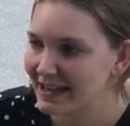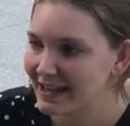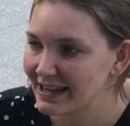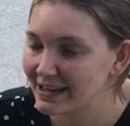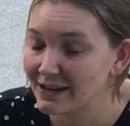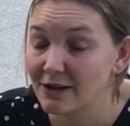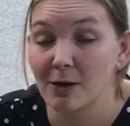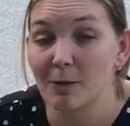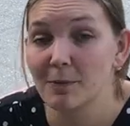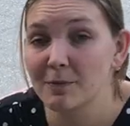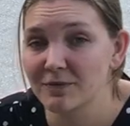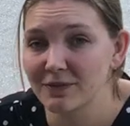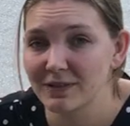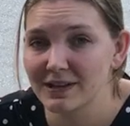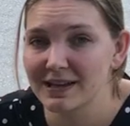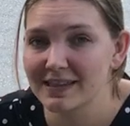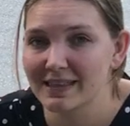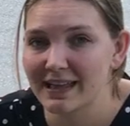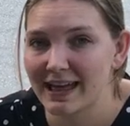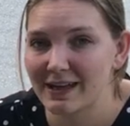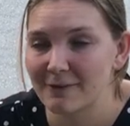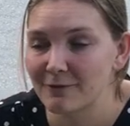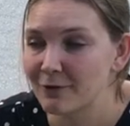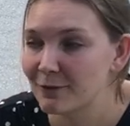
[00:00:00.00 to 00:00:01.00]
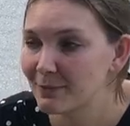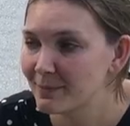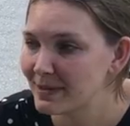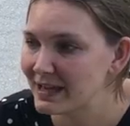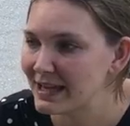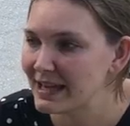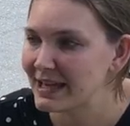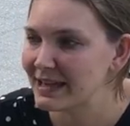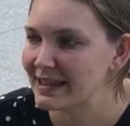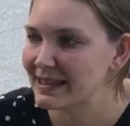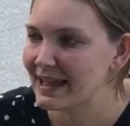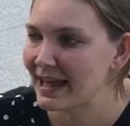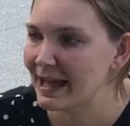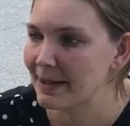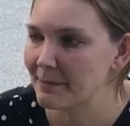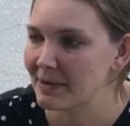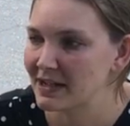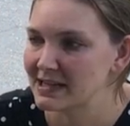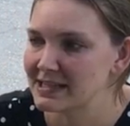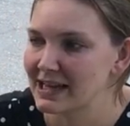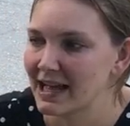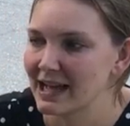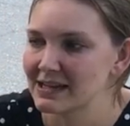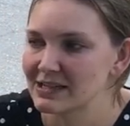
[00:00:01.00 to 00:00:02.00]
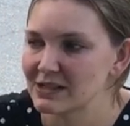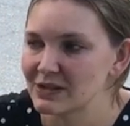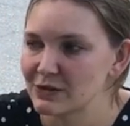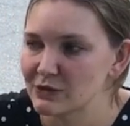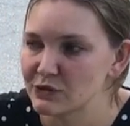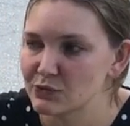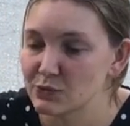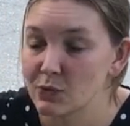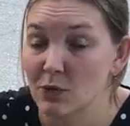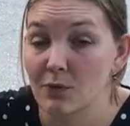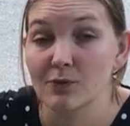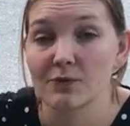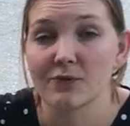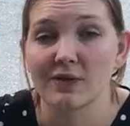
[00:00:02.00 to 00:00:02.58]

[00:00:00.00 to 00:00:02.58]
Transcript: and hopefully that will mean that my tattoos won't